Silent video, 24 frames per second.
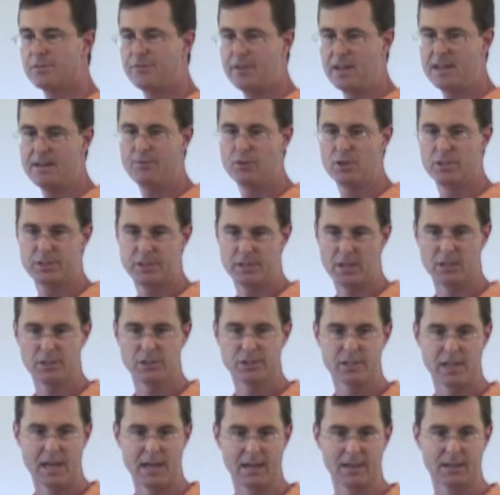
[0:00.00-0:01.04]
the favorite son's
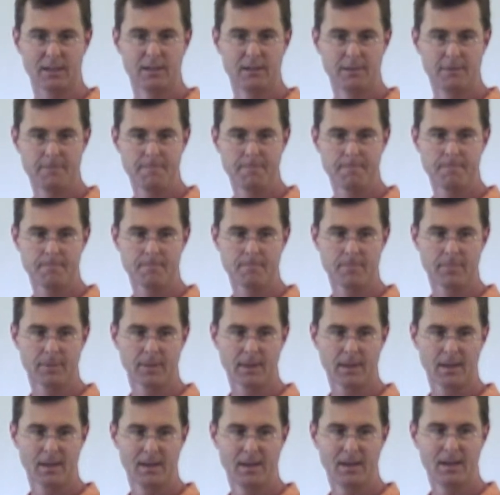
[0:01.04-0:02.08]
sack.
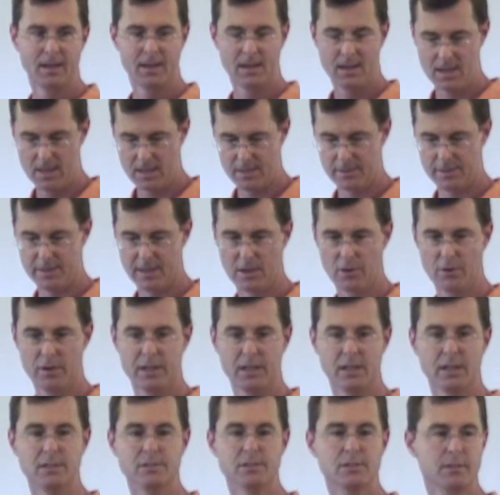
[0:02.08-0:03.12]
And there it
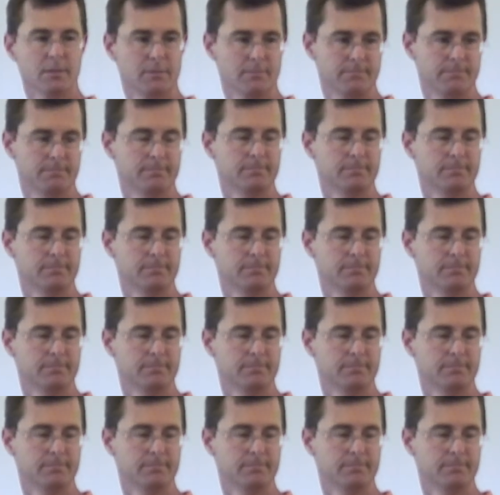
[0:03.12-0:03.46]
is.